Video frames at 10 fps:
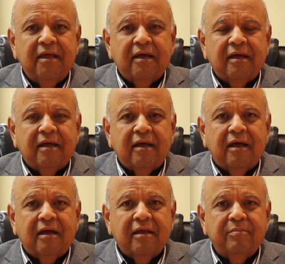
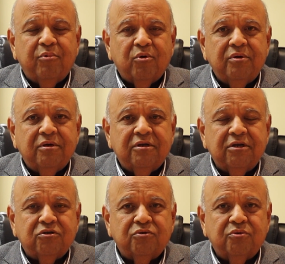are important
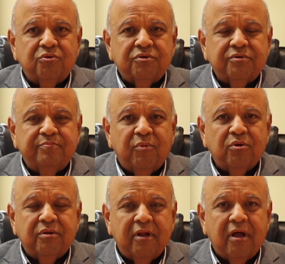issues
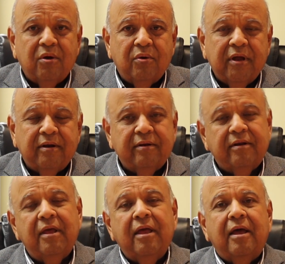both now
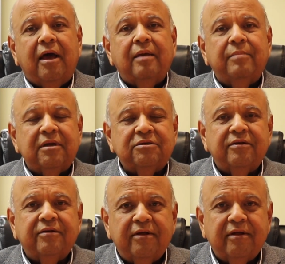and I
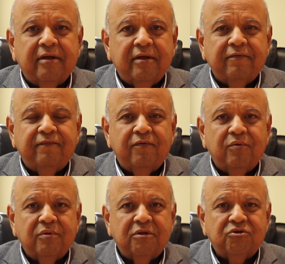imagine
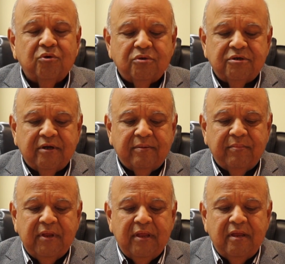for the short
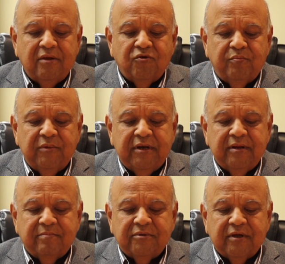term to
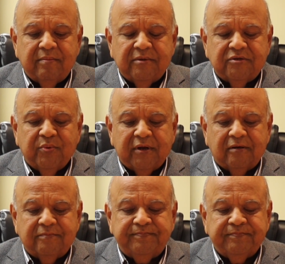medium term as well.
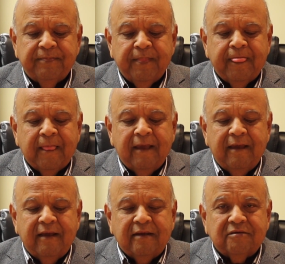
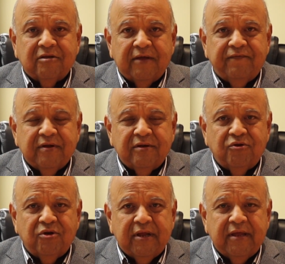South Africa
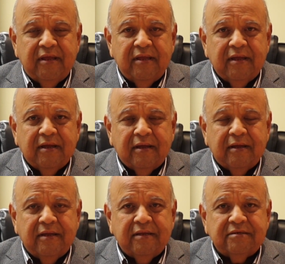today
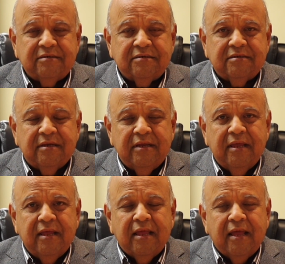is
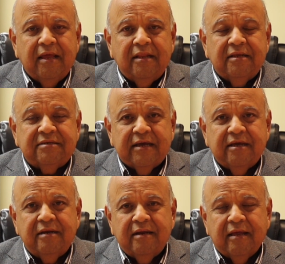in the
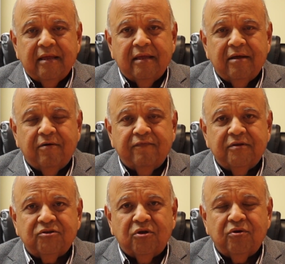second day of
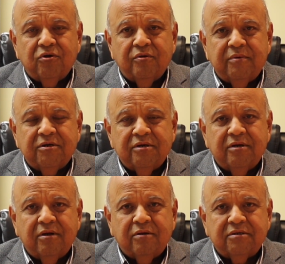the Zondo
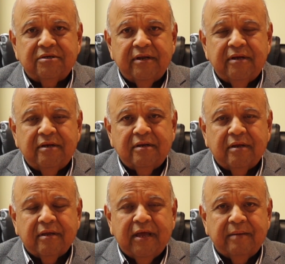Commission on State
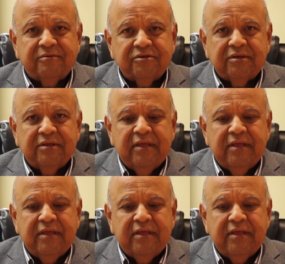Capture,